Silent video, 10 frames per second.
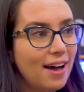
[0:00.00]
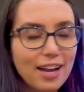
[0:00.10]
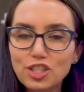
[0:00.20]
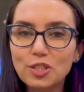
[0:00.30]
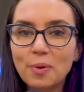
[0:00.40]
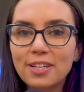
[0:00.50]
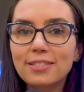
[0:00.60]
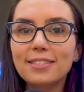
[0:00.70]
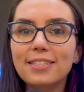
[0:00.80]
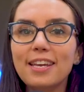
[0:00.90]
I just wanted
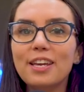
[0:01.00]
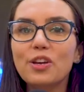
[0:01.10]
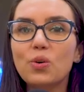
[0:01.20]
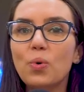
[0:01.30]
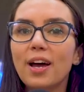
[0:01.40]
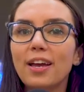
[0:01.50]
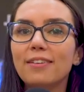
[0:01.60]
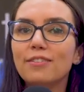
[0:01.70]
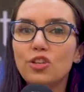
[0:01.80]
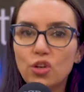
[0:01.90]
to see
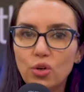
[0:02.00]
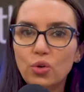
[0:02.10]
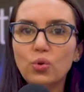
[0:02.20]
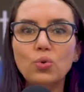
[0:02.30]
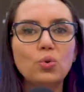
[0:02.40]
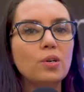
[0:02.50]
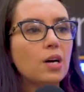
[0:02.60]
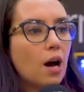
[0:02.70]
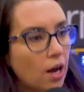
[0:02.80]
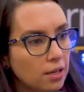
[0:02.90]
what new
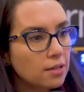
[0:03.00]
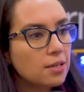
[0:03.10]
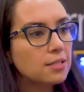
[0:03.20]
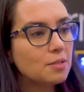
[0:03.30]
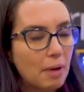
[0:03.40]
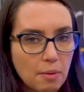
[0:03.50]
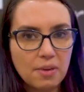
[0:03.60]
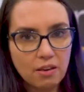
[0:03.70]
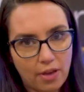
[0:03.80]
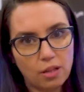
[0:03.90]
hotness might
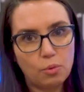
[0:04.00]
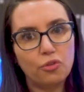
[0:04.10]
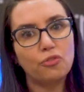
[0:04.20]
be available